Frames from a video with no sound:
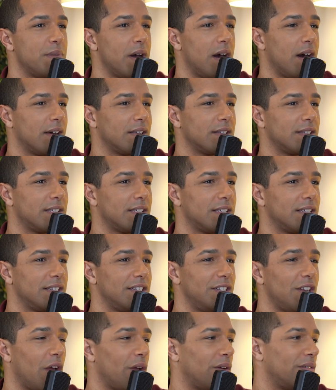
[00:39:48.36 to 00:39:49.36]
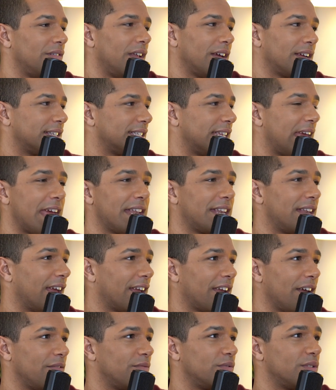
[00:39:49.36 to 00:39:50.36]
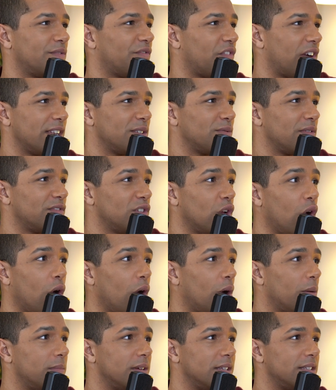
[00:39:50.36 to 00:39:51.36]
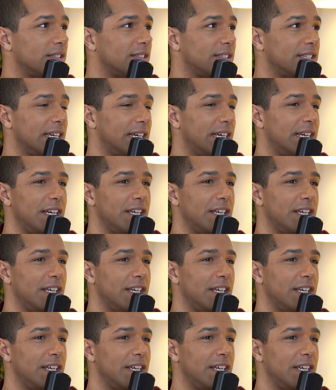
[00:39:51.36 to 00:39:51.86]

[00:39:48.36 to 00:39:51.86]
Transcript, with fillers: but you know, like I said, like I was friends with Tom, and